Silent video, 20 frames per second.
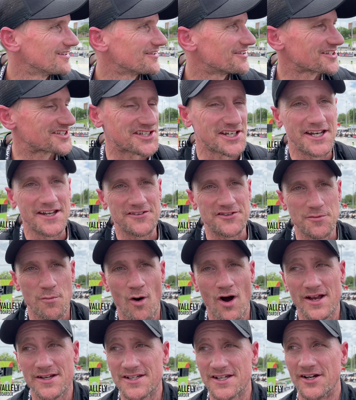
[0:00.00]
The city of Des
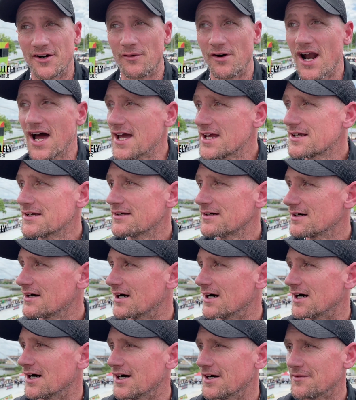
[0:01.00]
Moines did it right.
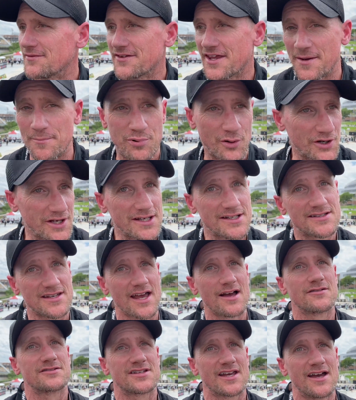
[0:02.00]
Uh, they put it
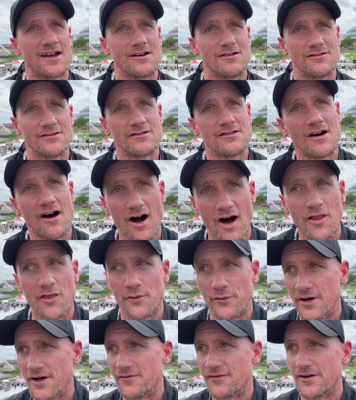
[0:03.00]
downtown on
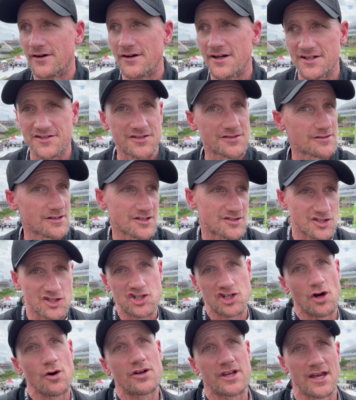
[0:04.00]
the river. It's, it's a
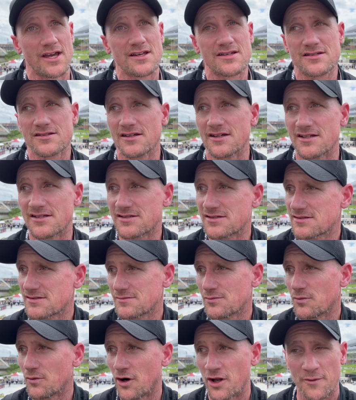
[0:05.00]
showcase. It's
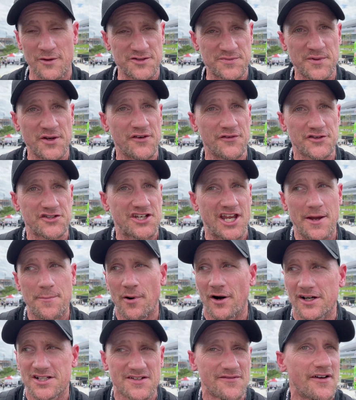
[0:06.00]
one of the most beautiful skate
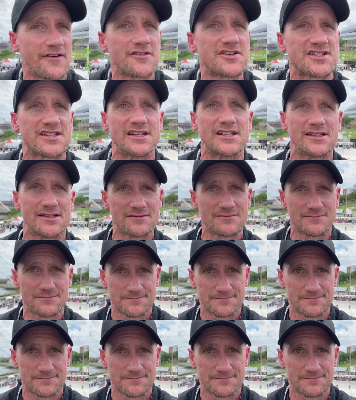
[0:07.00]
parks I've ever seen.